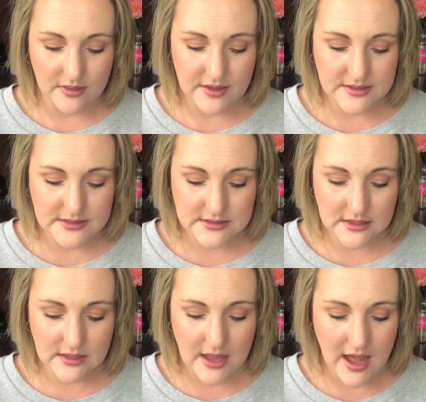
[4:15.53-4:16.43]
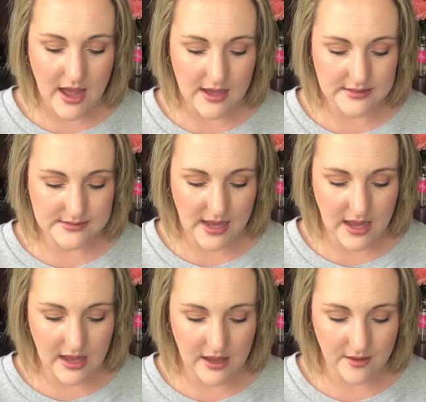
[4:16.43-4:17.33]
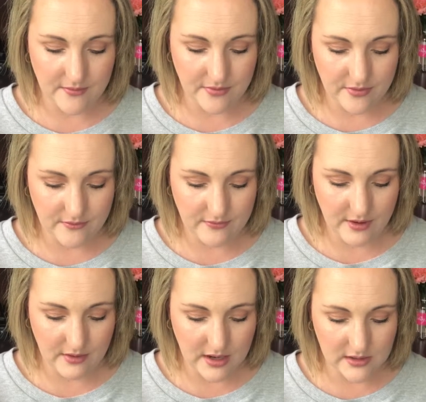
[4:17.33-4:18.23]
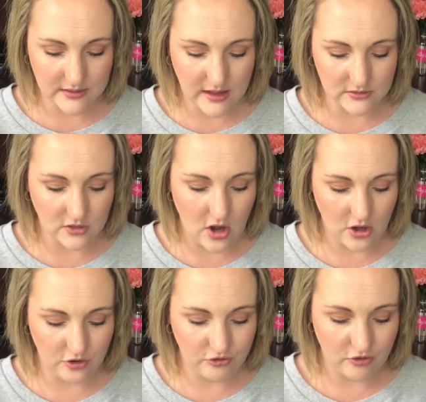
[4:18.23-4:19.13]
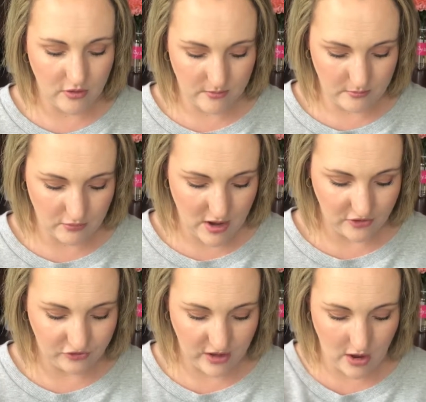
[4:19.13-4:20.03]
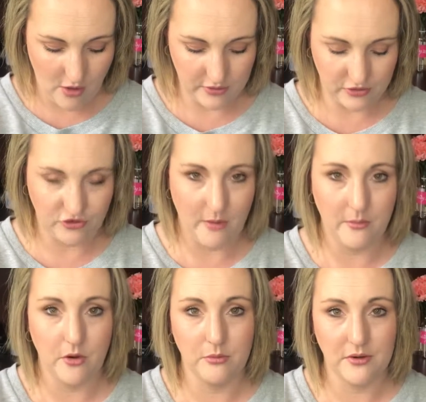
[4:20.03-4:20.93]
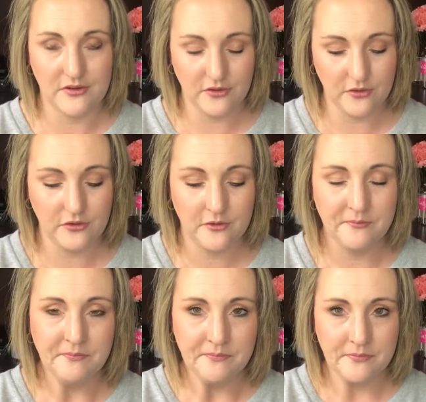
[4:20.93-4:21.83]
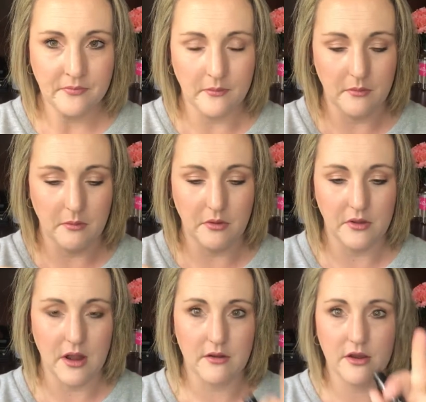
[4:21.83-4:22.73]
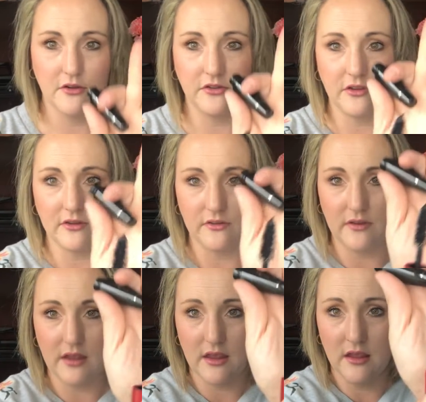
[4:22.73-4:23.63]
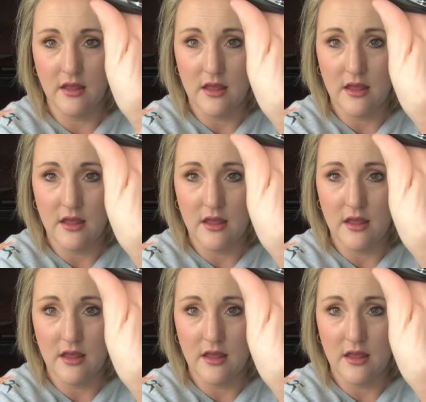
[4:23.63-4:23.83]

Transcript: this has a very like large brush. They call it jumbo bristles. I'm gonna pull it out here so you can see.